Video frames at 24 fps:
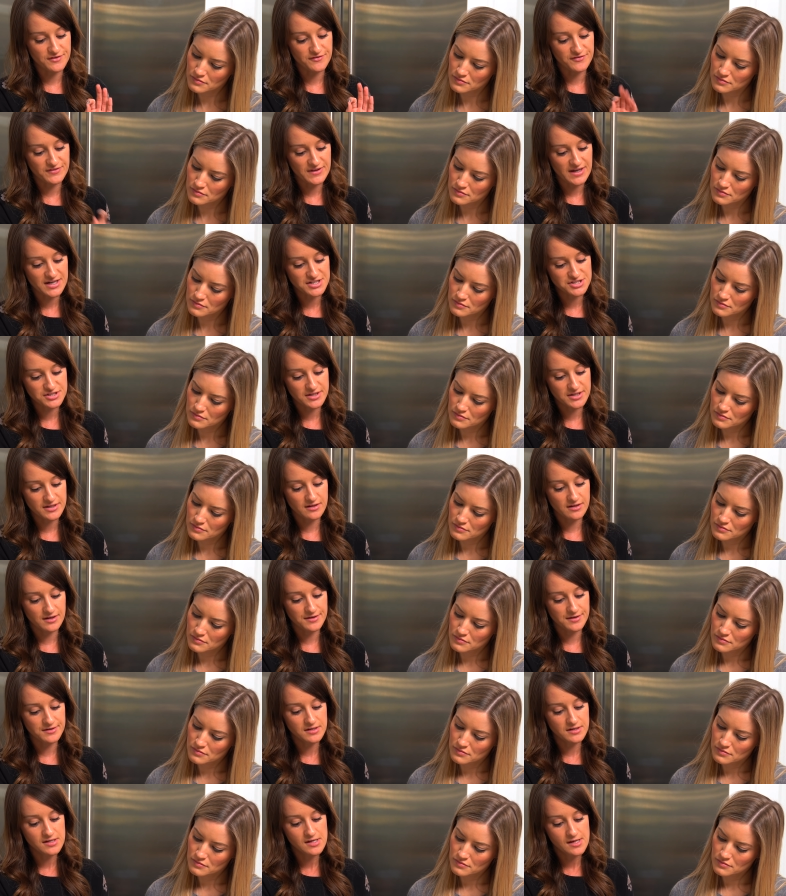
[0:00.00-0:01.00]
Speaker 1: the flashlight
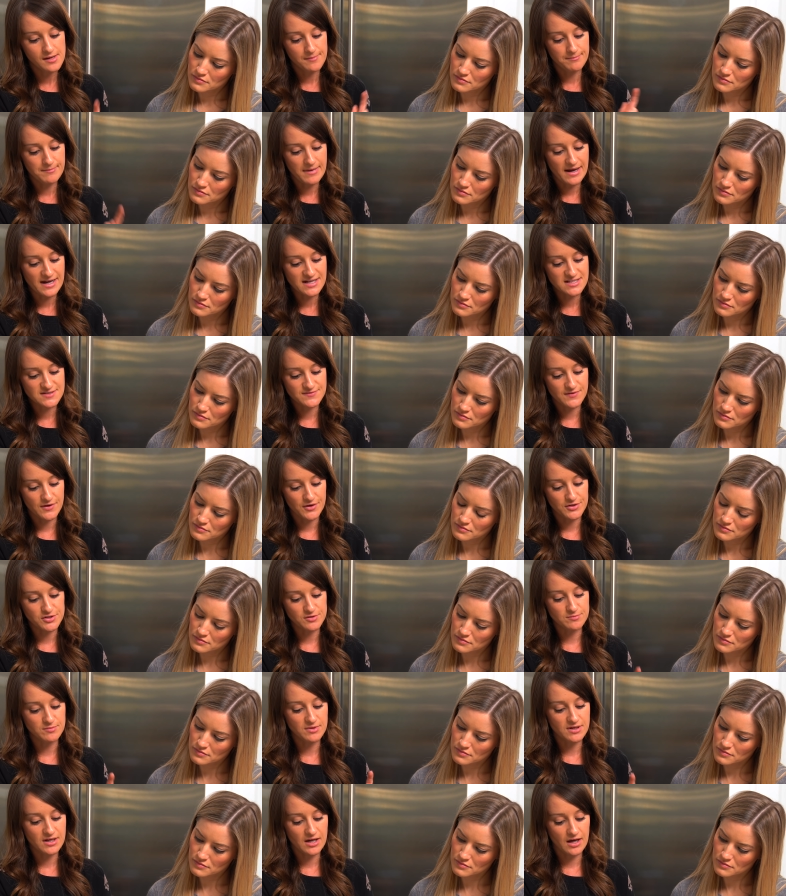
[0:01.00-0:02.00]
on, max
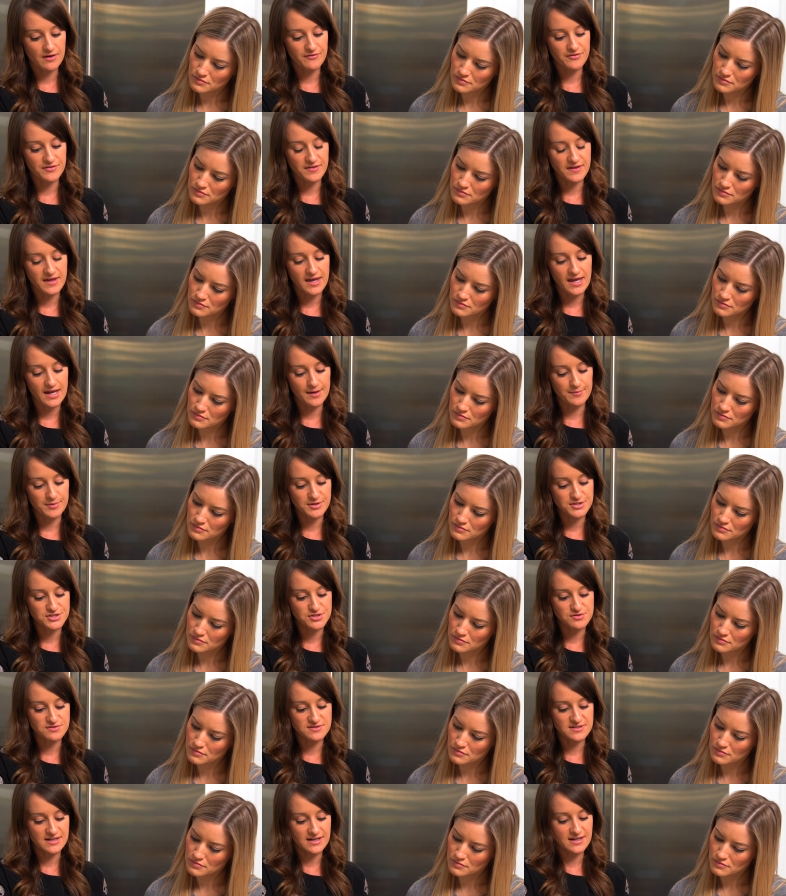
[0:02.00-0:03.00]
volume, cover the camera
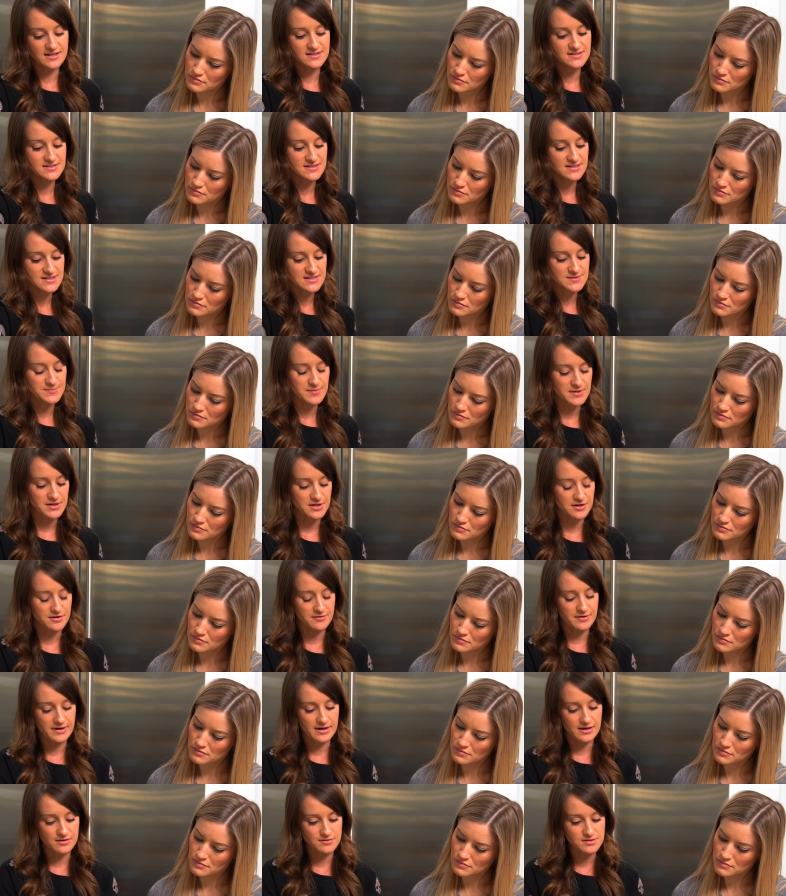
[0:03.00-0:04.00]
2 seconds, spin
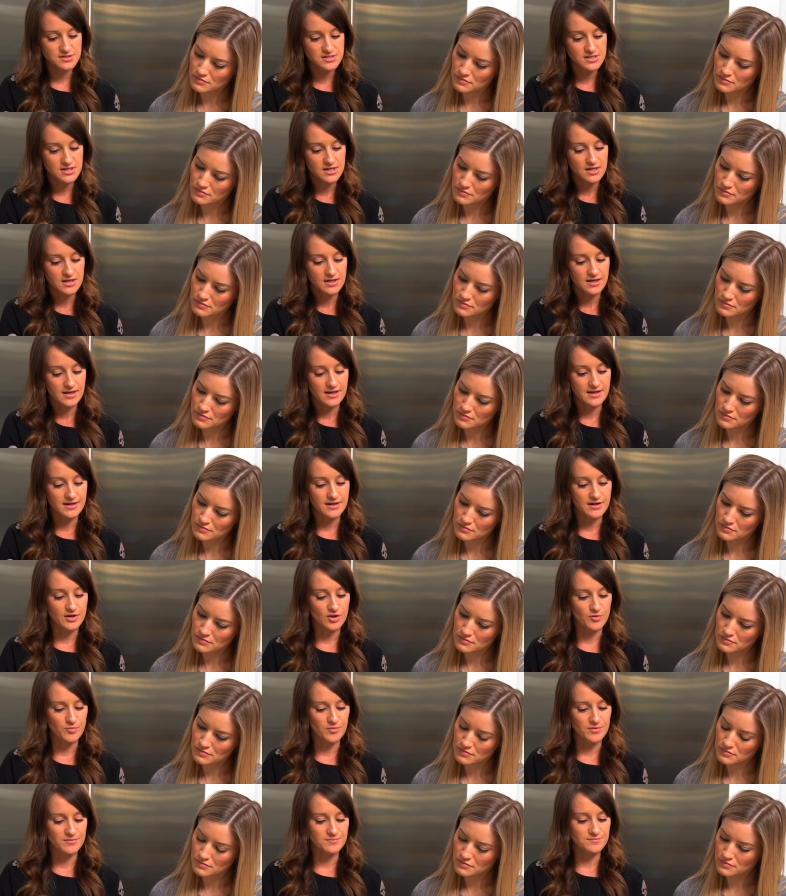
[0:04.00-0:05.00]
it around, and
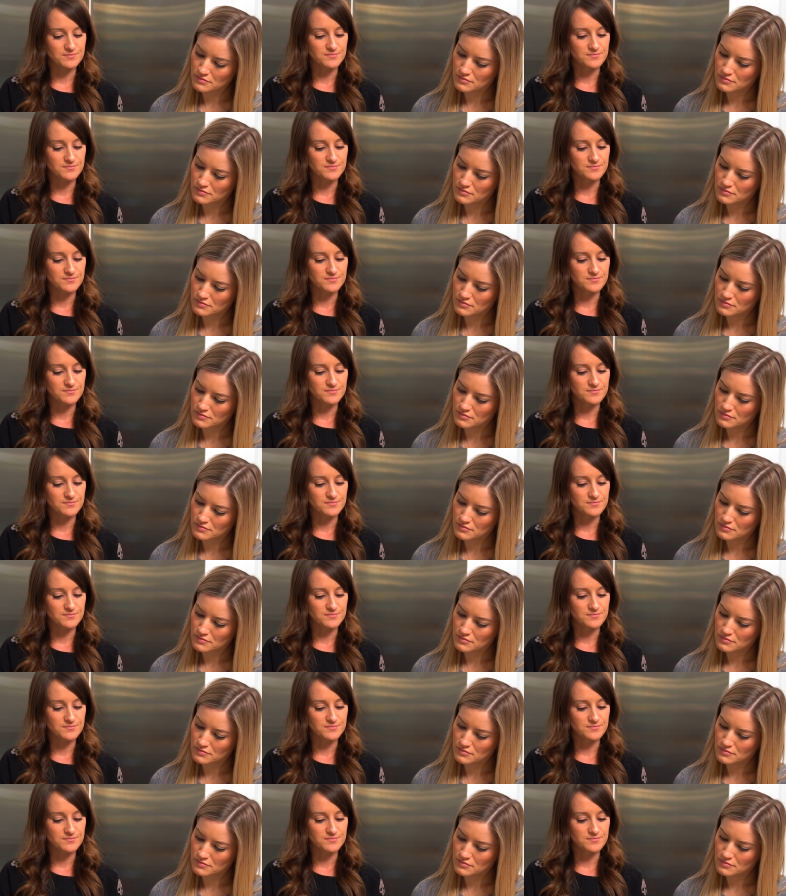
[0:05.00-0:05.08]
it'll...